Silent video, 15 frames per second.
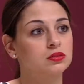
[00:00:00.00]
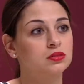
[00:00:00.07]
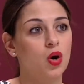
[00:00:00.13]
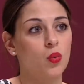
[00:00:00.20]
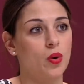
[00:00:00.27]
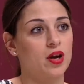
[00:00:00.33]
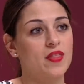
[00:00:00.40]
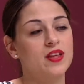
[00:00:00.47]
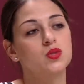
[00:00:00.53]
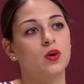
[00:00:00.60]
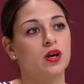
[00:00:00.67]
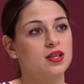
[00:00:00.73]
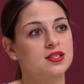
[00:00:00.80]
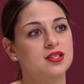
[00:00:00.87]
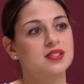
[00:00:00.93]
no way. That's
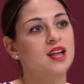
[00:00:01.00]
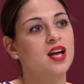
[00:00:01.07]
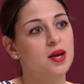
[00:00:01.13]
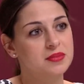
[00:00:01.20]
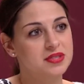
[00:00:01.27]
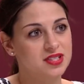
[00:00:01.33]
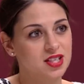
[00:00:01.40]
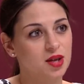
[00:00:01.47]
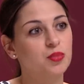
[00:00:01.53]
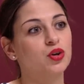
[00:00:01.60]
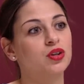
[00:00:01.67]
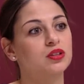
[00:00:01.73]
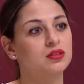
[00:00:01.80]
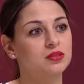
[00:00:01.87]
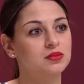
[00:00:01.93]
why he says I'm
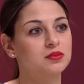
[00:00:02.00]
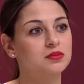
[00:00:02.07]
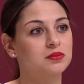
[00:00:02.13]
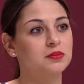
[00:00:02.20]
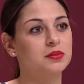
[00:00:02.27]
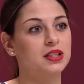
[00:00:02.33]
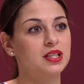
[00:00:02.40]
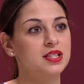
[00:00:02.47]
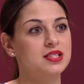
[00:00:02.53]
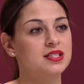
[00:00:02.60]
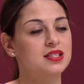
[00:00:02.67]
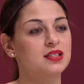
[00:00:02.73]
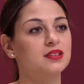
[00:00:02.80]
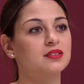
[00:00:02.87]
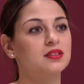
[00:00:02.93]
stubborn,
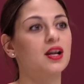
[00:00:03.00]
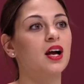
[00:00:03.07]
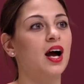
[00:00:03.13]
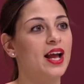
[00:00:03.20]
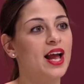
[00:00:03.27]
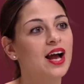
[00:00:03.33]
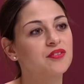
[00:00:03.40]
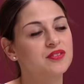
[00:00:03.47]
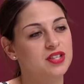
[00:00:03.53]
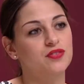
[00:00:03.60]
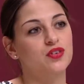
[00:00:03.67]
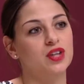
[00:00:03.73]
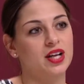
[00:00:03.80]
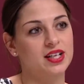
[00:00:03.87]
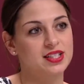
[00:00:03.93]
because I have
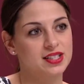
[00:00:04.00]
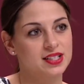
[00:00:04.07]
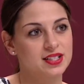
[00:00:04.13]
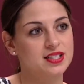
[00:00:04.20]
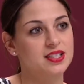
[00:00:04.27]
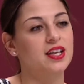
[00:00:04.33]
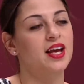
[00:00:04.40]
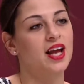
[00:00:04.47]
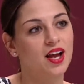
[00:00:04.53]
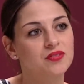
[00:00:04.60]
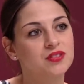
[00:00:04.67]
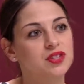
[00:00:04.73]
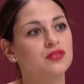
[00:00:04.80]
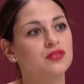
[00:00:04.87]
different ideas and I have